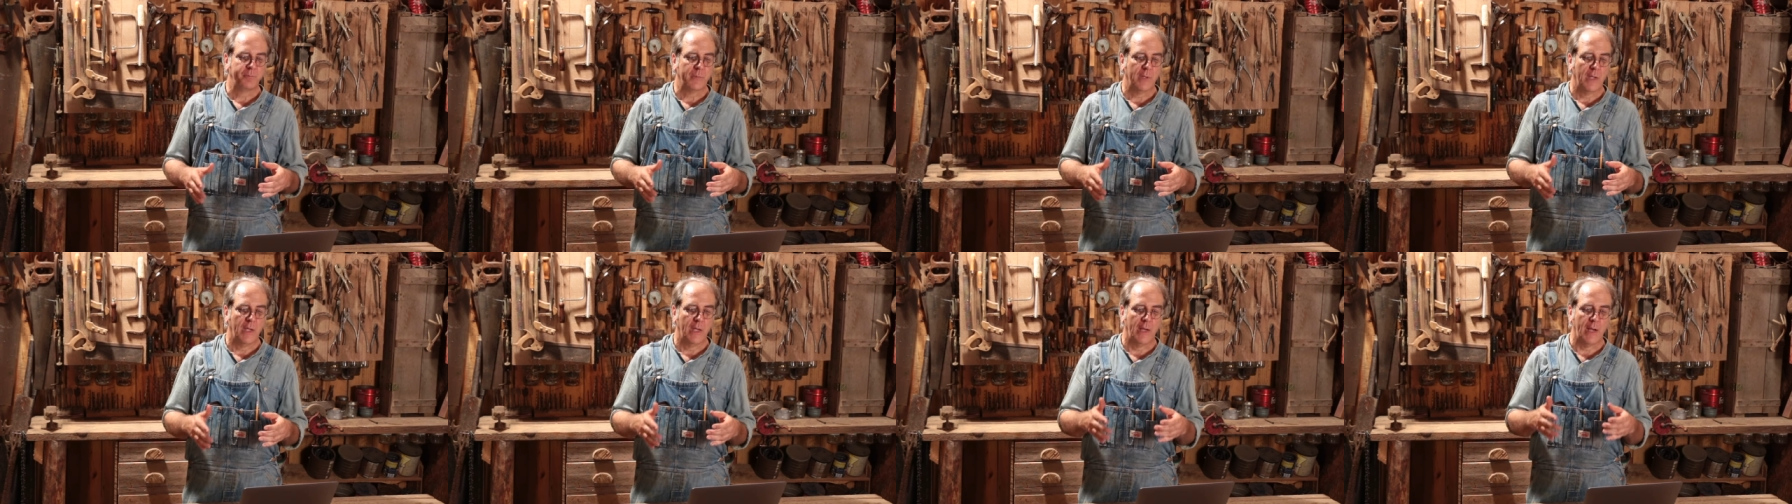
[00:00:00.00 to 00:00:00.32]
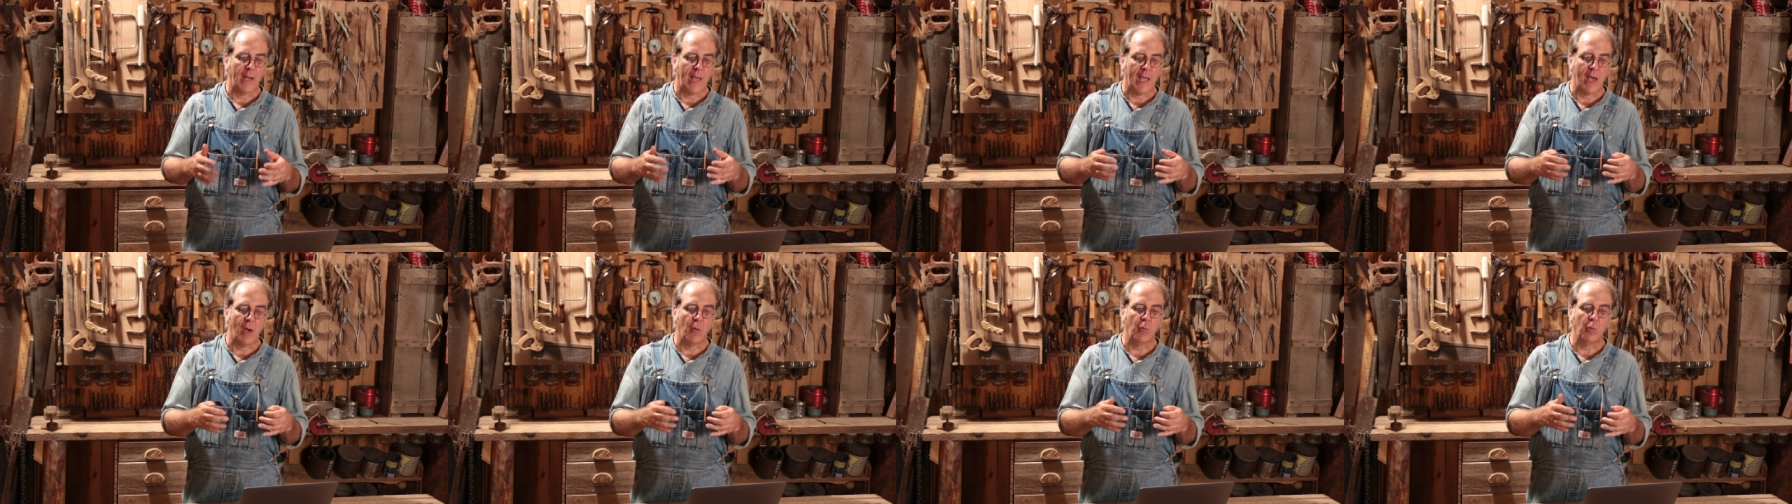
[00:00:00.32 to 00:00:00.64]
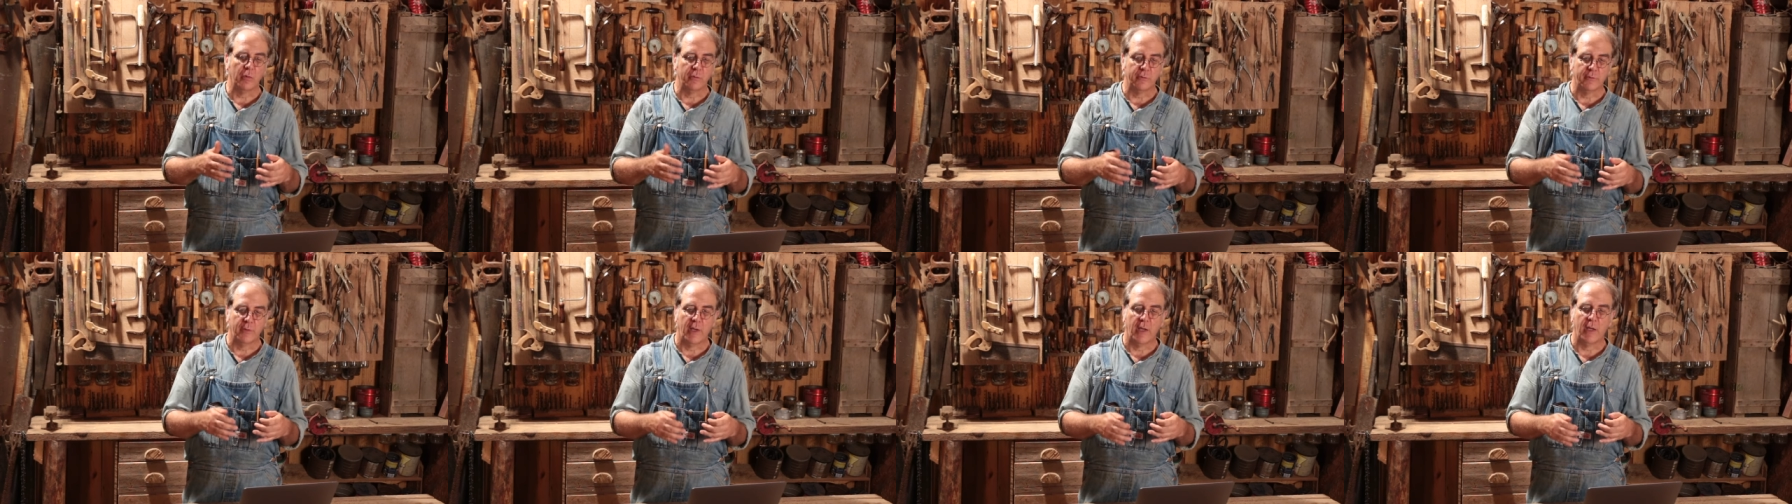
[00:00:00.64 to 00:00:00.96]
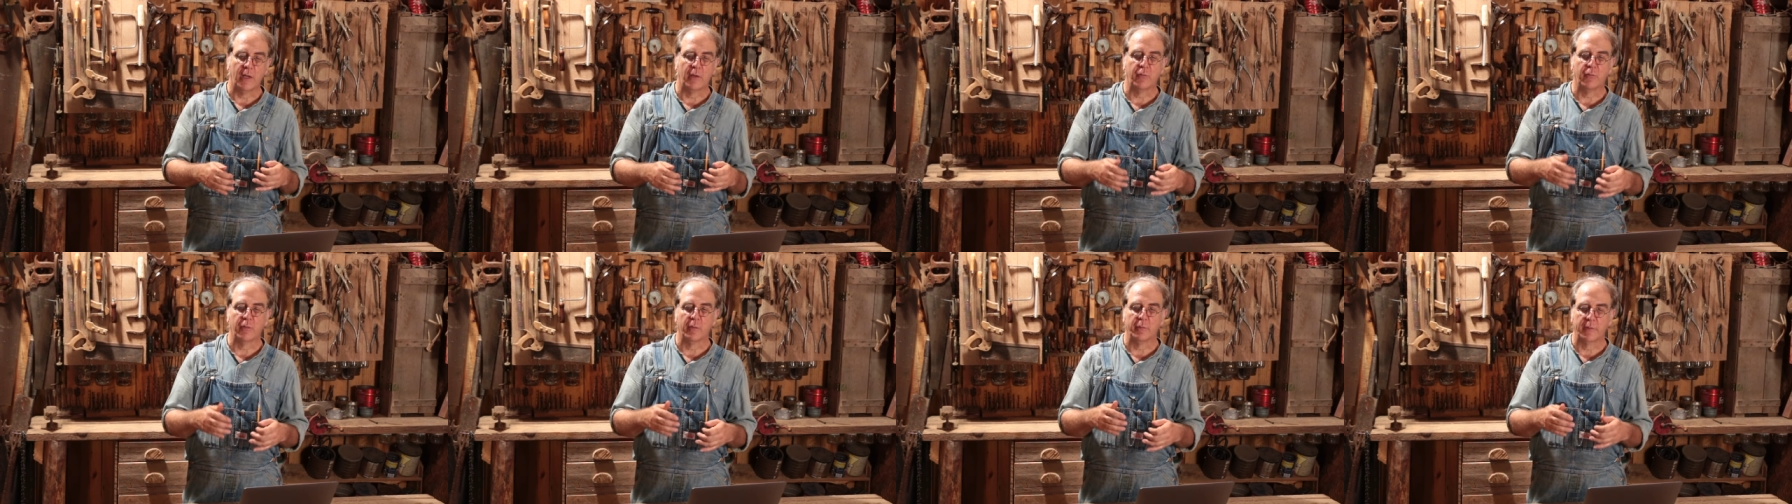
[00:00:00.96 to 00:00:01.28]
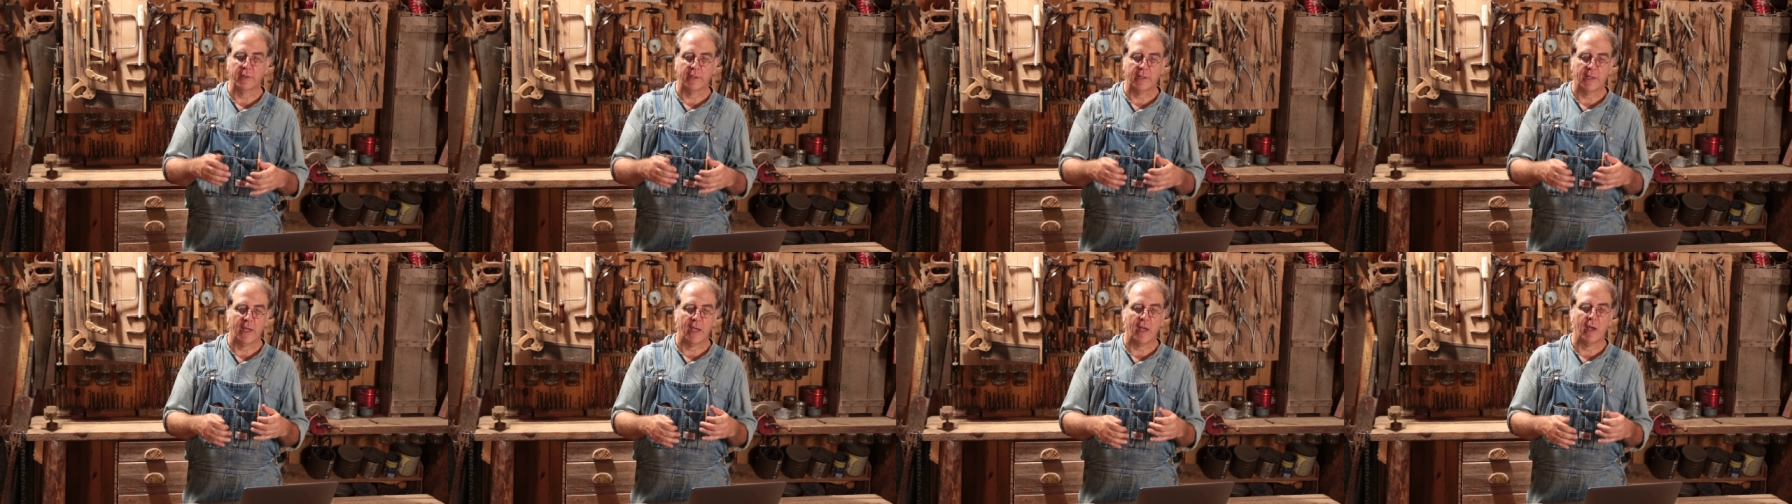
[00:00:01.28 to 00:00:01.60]
and I will take from
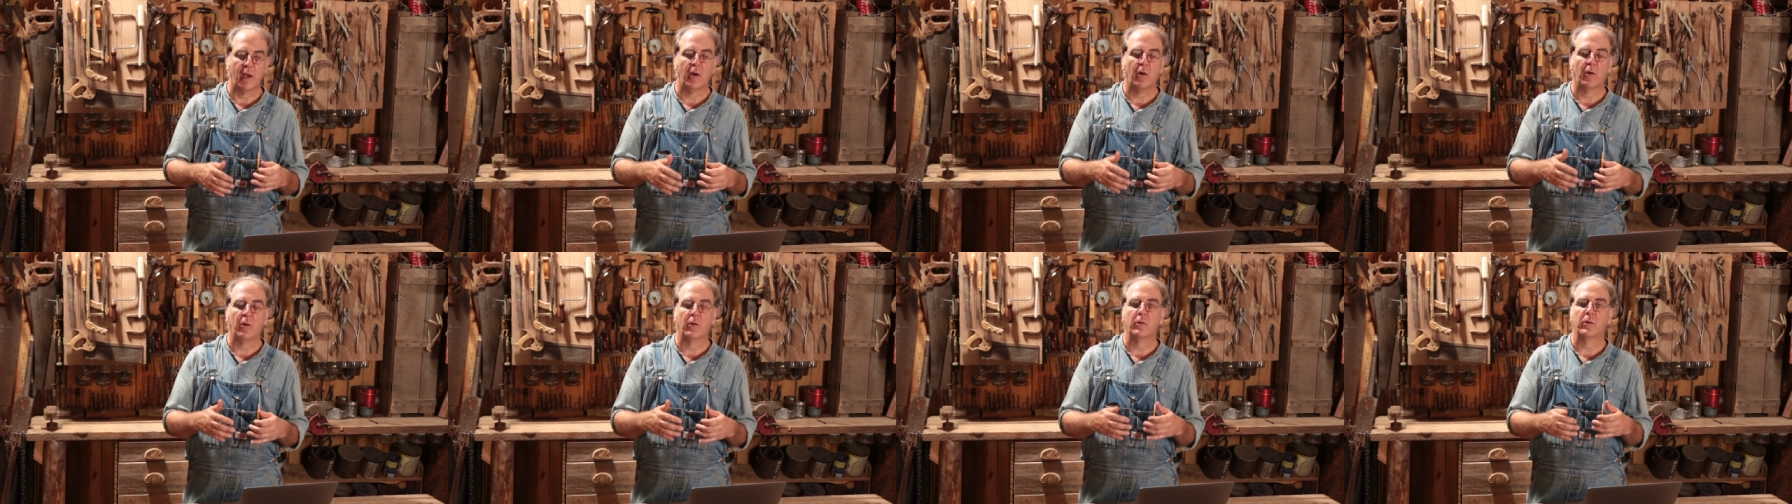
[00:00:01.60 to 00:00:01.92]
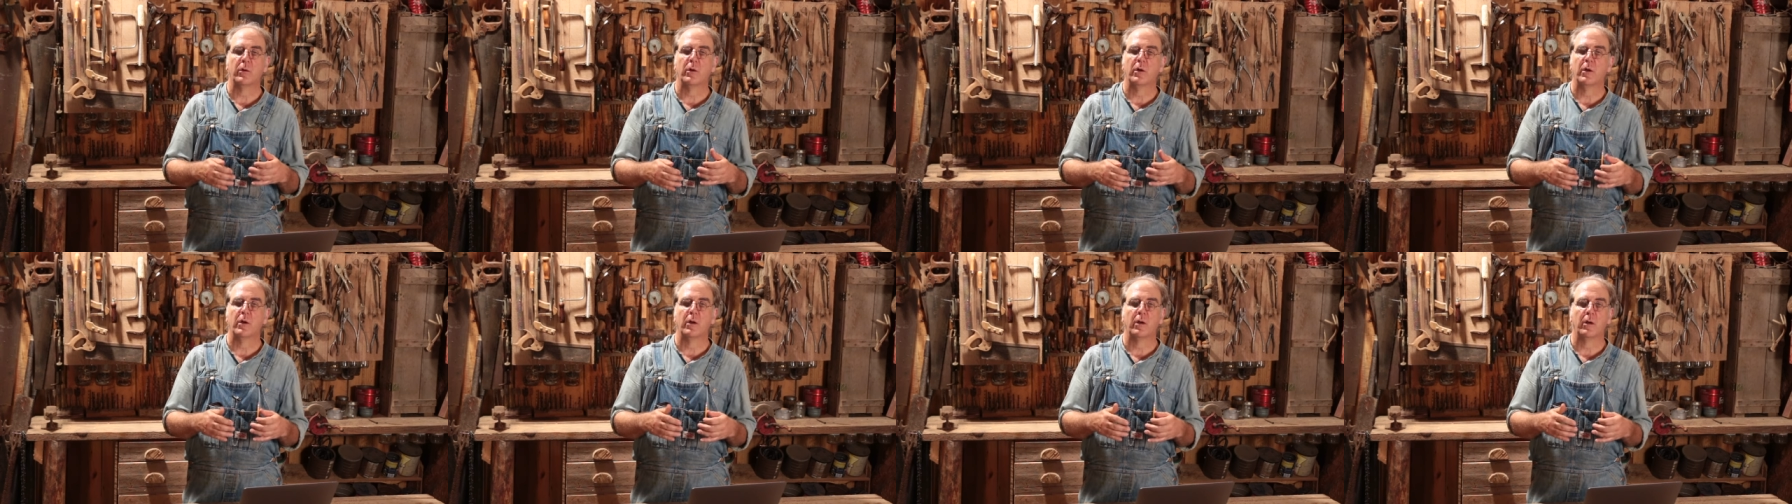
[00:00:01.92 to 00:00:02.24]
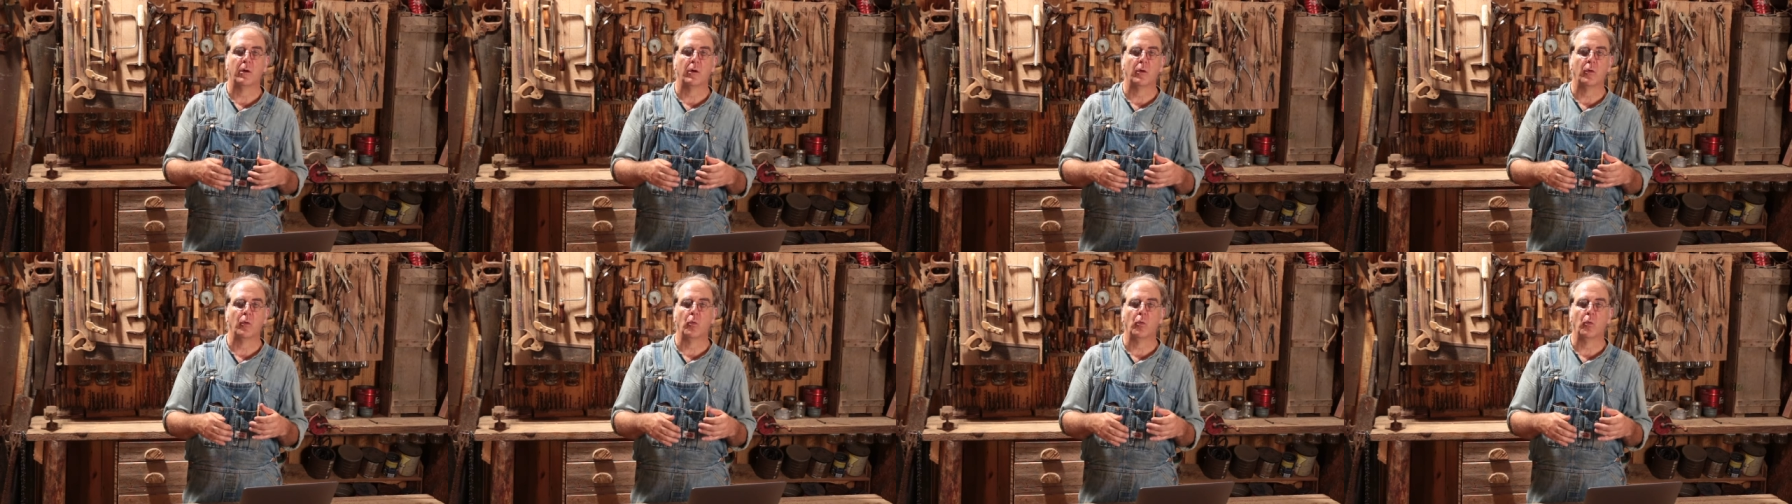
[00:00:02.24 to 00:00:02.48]
the cow uh,